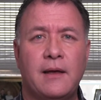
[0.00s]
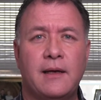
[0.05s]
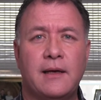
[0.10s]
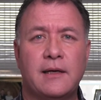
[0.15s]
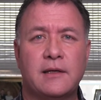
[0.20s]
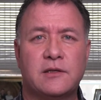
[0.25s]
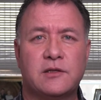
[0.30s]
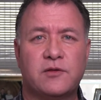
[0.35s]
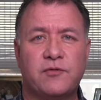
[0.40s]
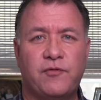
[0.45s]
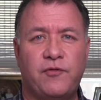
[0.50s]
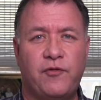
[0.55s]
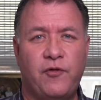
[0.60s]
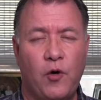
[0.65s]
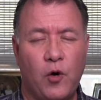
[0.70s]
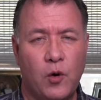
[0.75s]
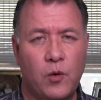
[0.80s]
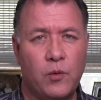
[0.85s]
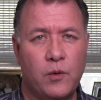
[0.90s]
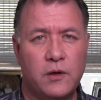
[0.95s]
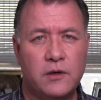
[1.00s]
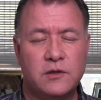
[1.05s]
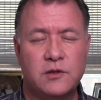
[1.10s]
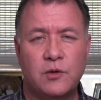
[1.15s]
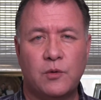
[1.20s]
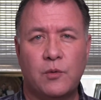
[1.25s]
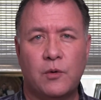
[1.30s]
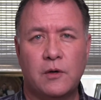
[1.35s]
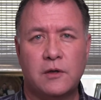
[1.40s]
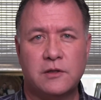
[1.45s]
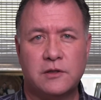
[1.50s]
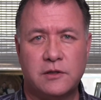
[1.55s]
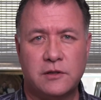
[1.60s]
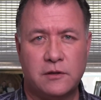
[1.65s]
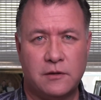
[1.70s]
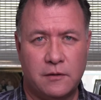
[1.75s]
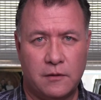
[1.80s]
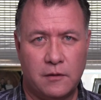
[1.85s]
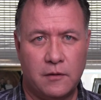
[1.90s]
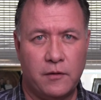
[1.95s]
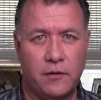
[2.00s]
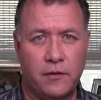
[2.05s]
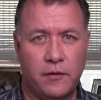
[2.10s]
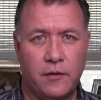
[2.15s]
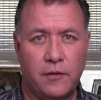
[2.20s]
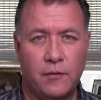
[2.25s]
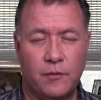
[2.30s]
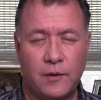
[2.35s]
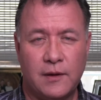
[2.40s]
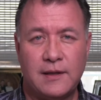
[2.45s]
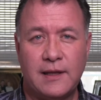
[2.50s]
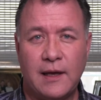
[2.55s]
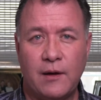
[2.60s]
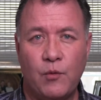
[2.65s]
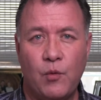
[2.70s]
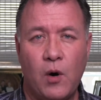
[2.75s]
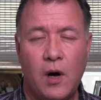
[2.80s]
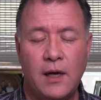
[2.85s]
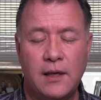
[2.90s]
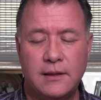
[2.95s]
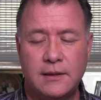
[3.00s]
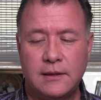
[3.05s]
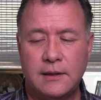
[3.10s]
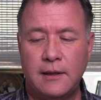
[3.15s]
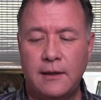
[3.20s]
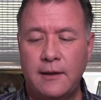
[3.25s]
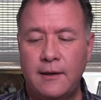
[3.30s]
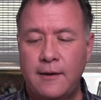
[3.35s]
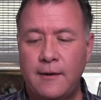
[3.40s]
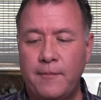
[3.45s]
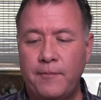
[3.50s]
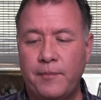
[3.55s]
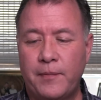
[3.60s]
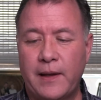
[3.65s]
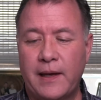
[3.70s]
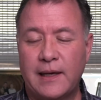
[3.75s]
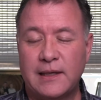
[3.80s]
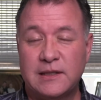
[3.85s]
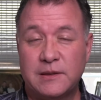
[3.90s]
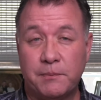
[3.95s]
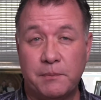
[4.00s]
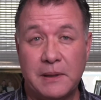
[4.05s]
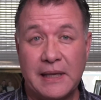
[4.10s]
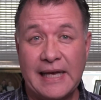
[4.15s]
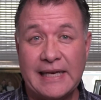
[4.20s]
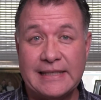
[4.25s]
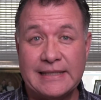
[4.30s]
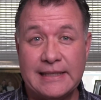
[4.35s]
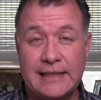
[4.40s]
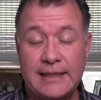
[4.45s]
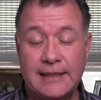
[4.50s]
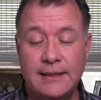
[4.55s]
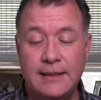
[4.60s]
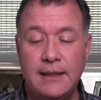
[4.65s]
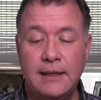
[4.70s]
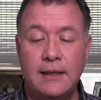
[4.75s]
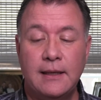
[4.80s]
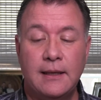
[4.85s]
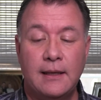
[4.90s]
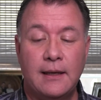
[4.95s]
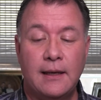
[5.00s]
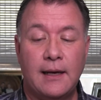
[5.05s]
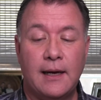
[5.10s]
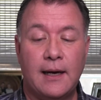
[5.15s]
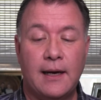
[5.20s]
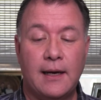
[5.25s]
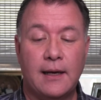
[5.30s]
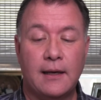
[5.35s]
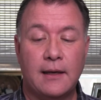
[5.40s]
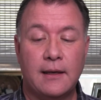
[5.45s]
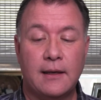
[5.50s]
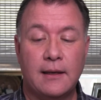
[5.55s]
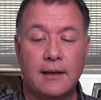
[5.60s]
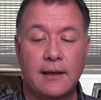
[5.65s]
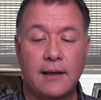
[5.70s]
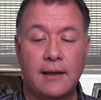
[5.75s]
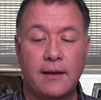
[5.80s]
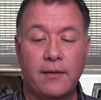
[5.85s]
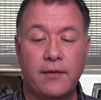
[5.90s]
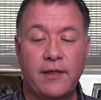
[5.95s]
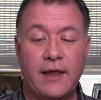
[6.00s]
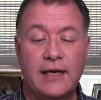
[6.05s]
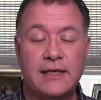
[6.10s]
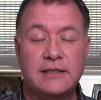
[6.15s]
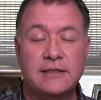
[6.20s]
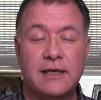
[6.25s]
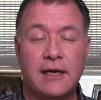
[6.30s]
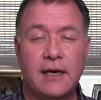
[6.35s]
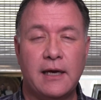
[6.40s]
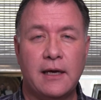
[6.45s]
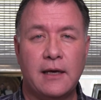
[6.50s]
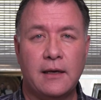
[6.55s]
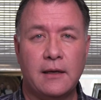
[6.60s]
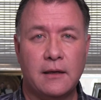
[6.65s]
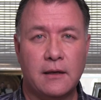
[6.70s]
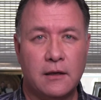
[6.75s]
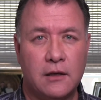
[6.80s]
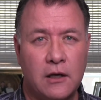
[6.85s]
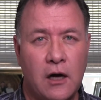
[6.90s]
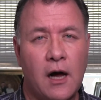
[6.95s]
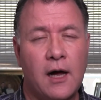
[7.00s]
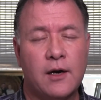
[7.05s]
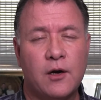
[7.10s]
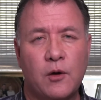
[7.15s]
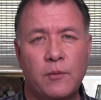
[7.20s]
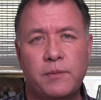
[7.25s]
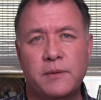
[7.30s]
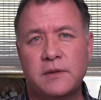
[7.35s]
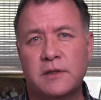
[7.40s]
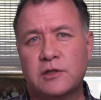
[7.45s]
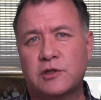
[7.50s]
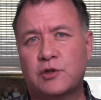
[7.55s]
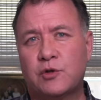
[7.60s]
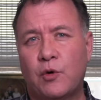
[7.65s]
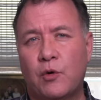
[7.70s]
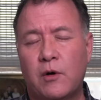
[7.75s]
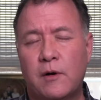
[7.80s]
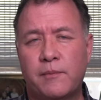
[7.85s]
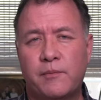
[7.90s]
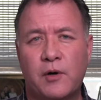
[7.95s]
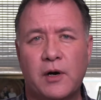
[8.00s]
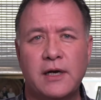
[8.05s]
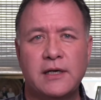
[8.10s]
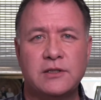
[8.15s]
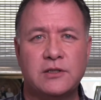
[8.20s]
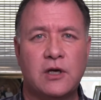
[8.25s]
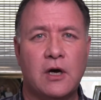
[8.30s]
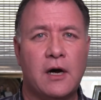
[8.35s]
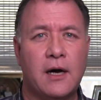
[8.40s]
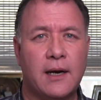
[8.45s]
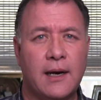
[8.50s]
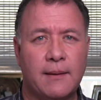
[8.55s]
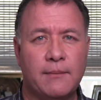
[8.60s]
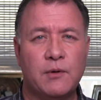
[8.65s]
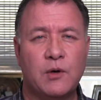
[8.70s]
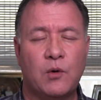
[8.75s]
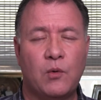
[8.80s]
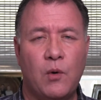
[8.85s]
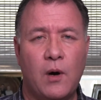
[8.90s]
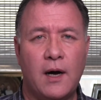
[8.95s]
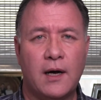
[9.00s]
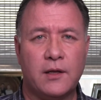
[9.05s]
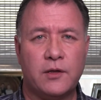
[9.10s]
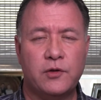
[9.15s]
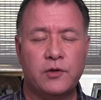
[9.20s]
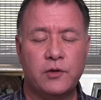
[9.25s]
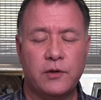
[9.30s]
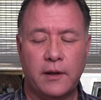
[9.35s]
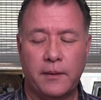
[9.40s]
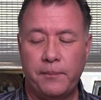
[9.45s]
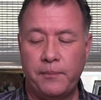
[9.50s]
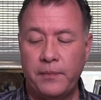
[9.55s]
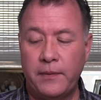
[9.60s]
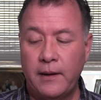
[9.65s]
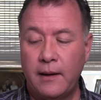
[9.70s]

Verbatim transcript: it's forward towards what they want, it's blessing, uh, they say, God opened this door, praise God, I'm going to walk through it.